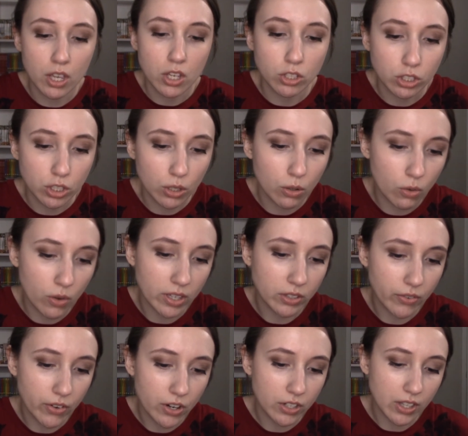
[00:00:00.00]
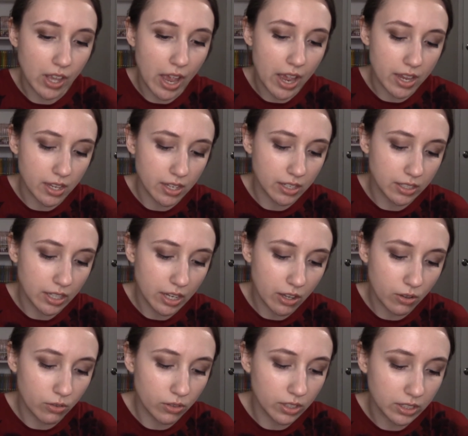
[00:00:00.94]
So as far as I can
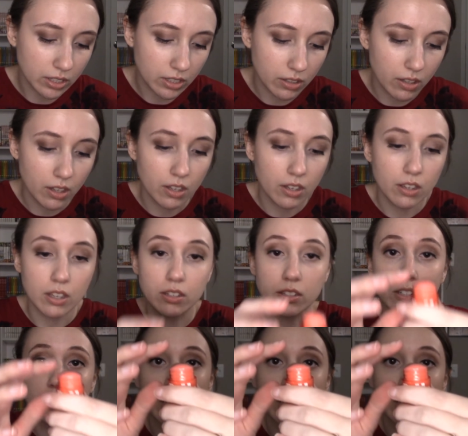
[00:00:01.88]
tell, it does